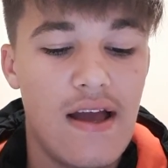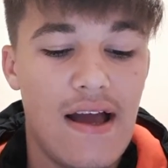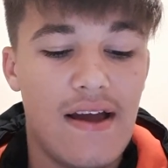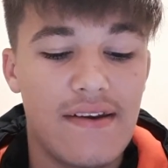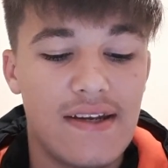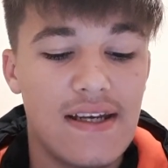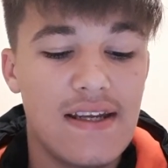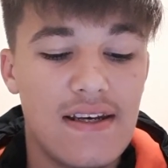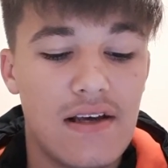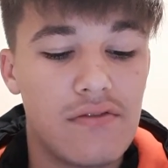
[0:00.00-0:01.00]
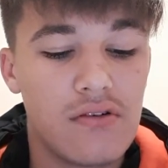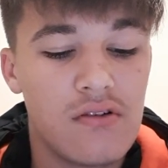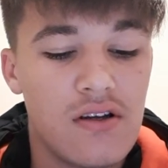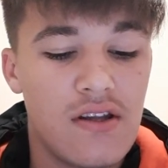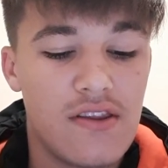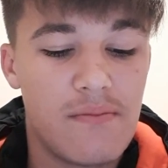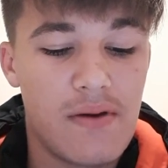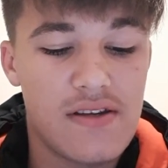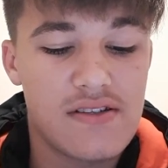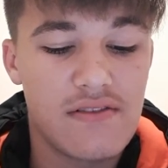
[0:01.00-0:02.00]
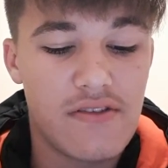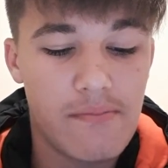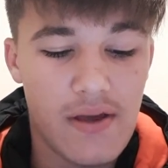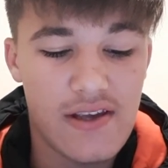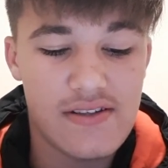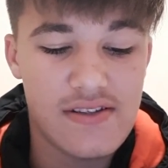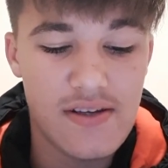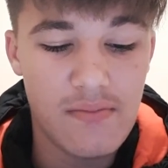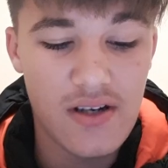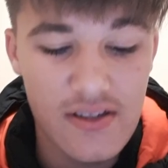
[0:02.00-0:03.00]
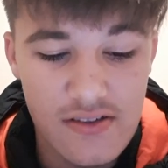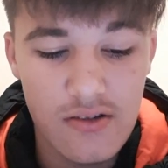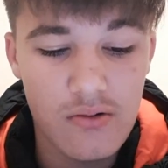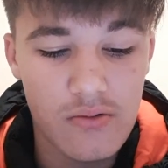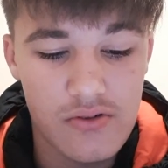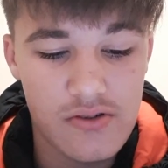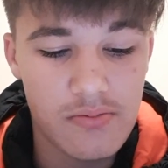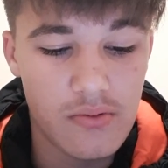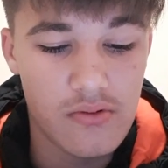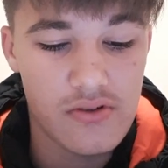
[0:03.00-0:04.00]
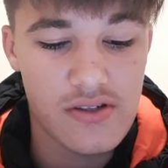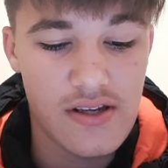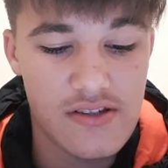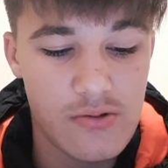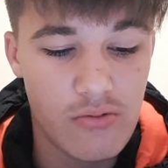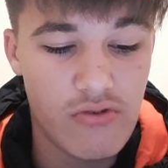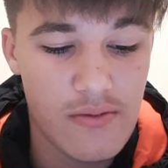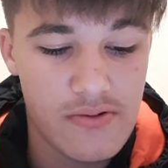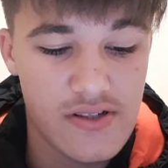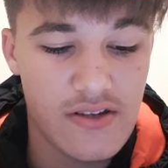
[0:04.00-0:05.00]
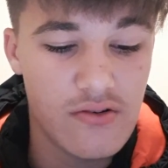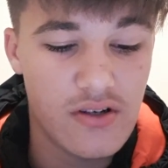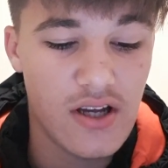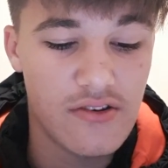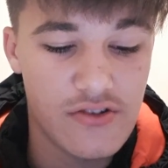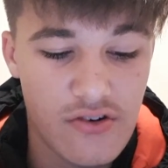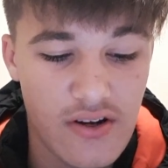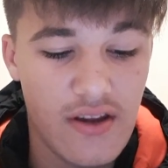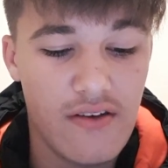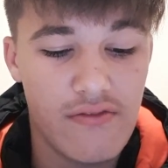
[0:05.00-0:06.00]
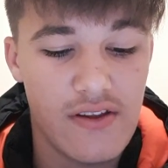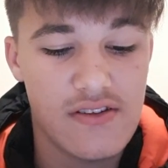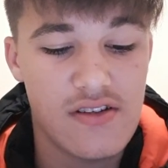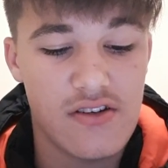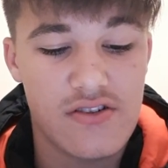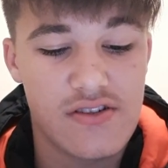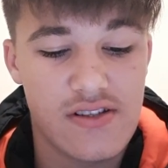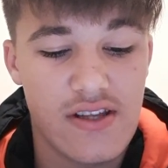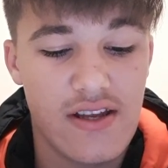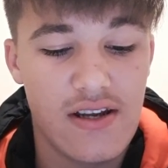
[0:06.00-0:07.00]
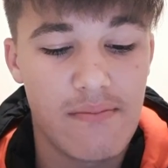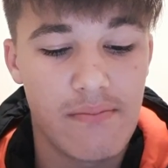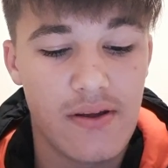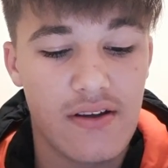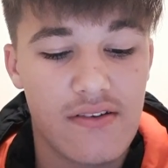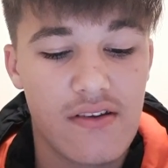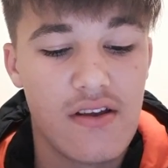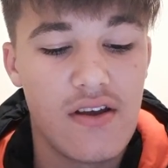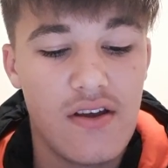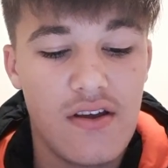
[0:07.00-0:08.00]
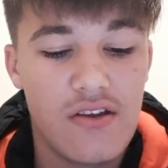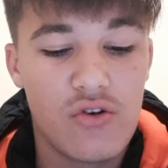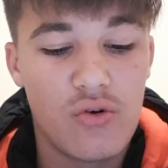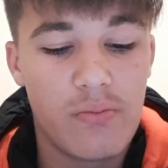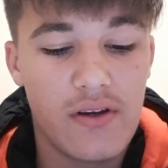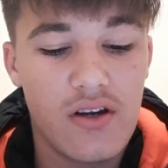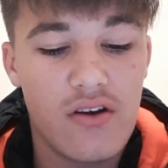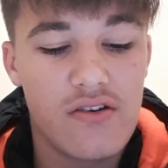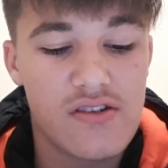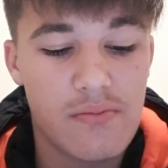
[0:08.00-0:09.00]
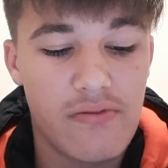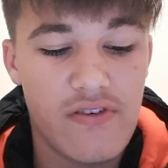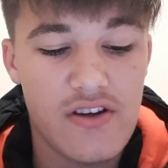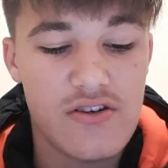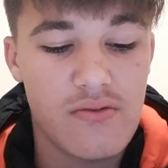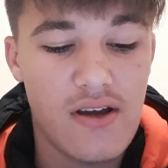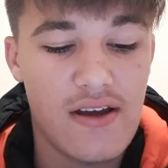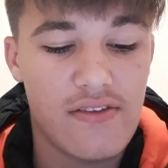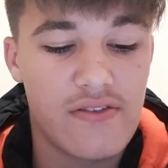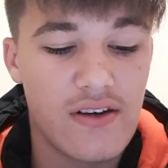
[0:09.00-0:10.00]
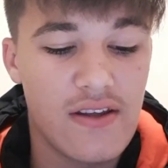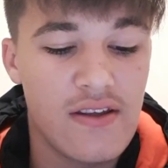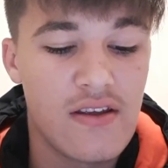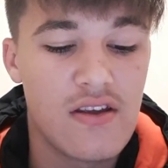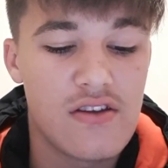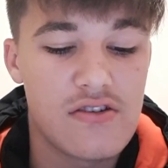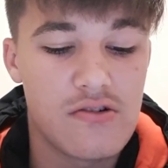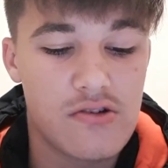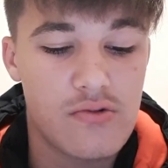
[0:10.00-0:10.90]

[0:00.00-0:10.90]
At an elite level, the best of the best, similarly to all sports, as you will represent your country in events such as the Olympics. You will be known as a professional athlete, so